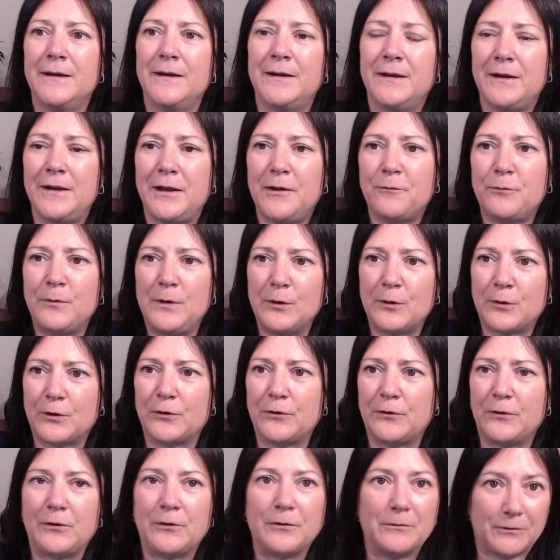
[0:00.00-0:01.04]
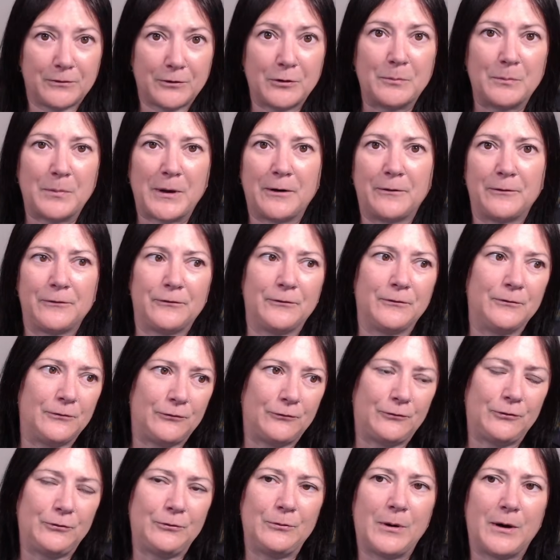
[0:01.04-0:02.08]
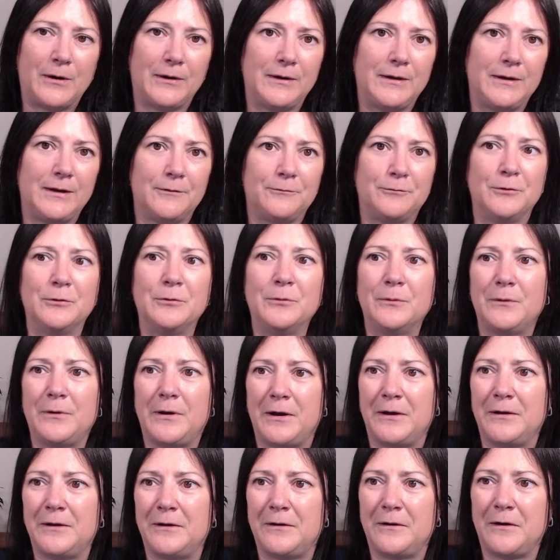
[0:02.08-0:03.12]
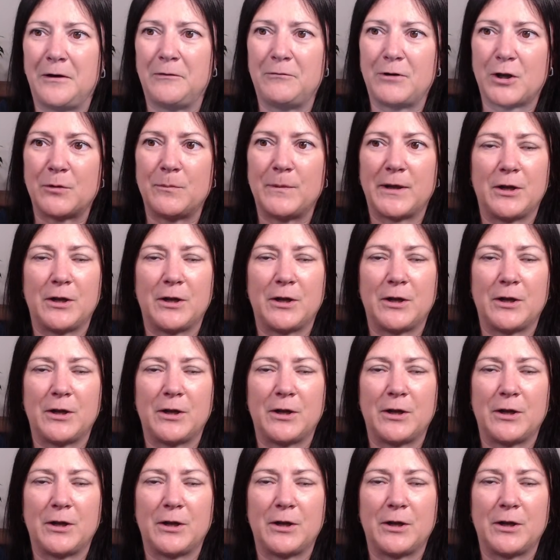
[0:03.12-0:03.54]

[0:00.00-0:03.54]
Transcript: If we look at comparisons to GoHighLevel, I recommend